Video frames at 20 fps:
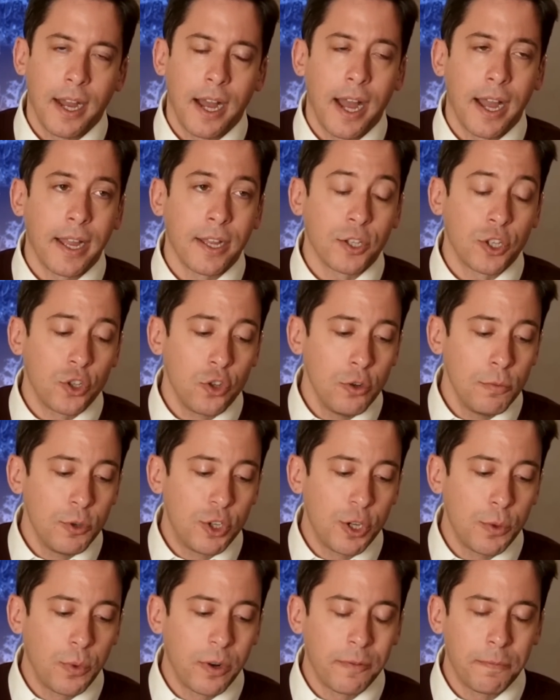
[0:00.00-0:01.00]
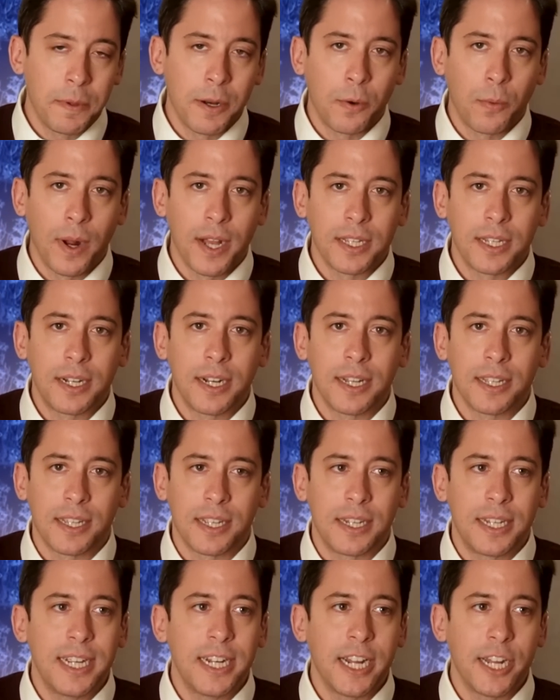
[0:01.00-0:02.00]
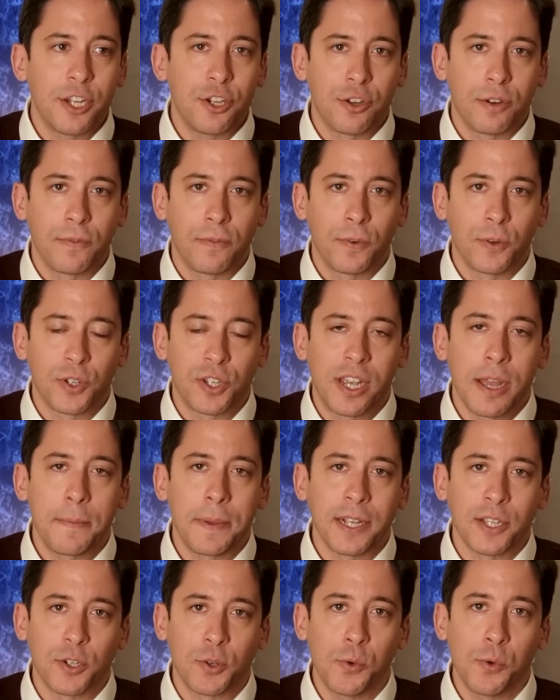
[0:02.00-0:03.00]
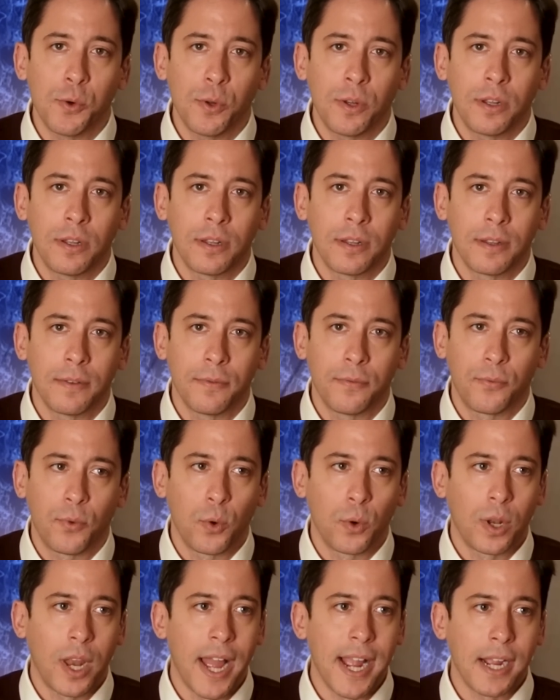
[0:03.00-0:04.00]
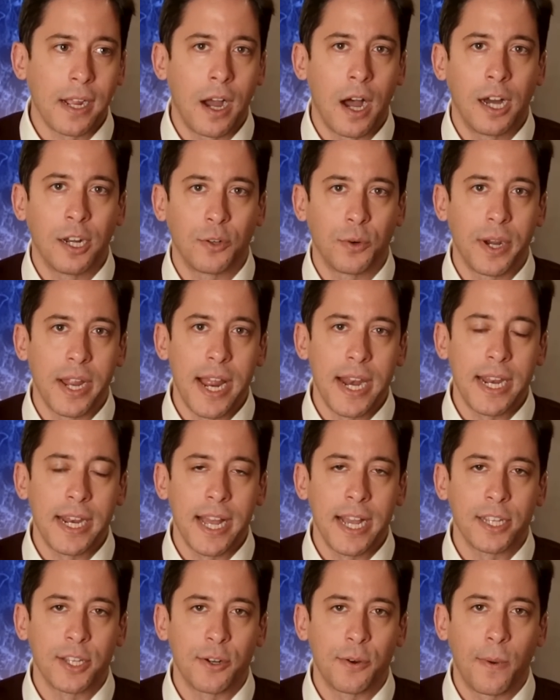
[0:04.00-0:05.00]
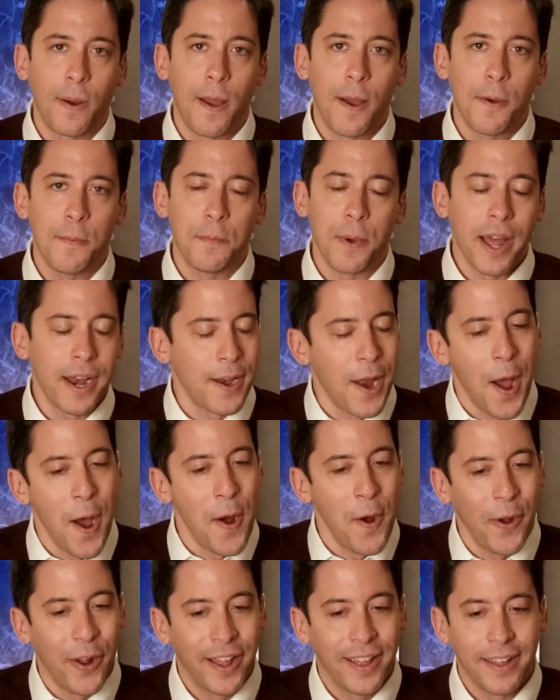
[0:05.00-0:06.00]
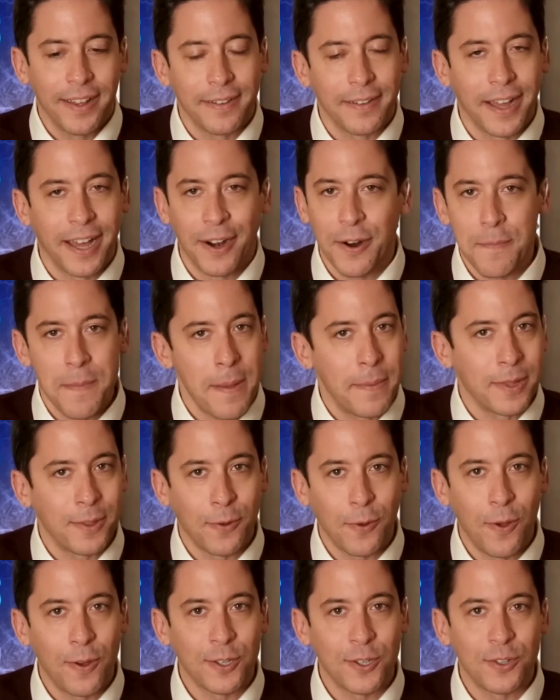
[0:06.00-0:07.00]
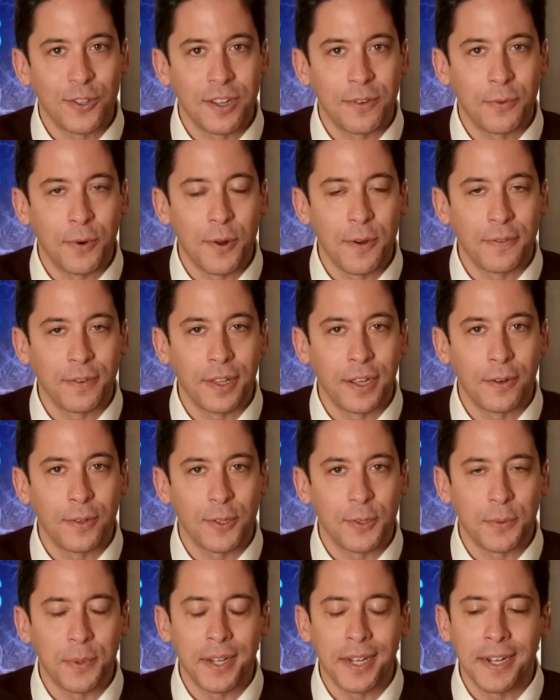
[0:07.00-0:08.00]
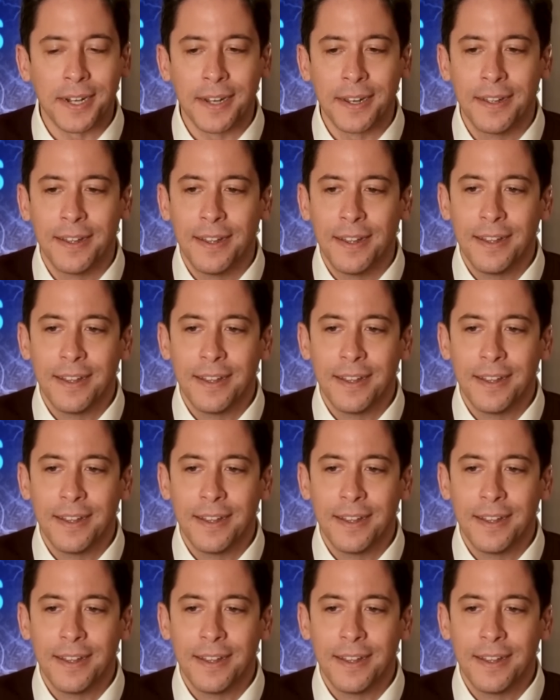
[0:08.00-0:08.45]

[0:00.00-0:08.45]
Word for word: I assume she would have been arrested as a teenager for skipping school for like 180 days in a row, but no, I don't know. Maybe the laws are different over there in Sweden.